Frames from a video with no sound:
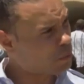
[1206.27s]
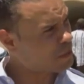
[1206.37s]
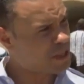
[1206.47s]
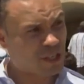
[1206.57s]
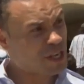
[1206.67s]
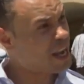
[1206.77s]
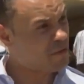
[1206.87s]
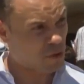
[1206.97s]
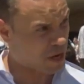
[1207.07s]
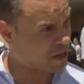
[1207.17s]
oil production
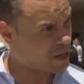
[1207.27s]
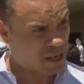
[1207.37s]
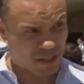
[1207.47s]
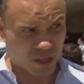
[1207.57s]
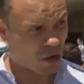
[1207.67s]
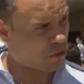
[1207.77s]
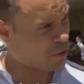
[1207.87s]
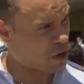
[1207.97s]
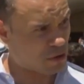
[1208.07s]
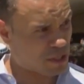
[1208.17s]
everywhere. The
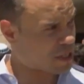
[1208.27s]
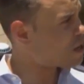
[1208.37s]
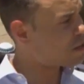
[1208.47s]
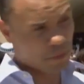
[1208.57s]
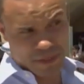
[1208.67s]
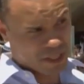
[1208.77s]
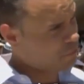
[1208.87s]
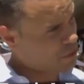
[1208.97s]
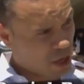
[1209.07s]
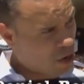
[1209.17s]
Gulf Coast, the
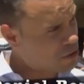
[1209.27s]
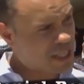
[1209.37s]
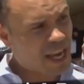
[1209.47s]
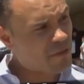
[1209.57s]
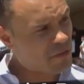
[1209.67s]
Pacific Coast,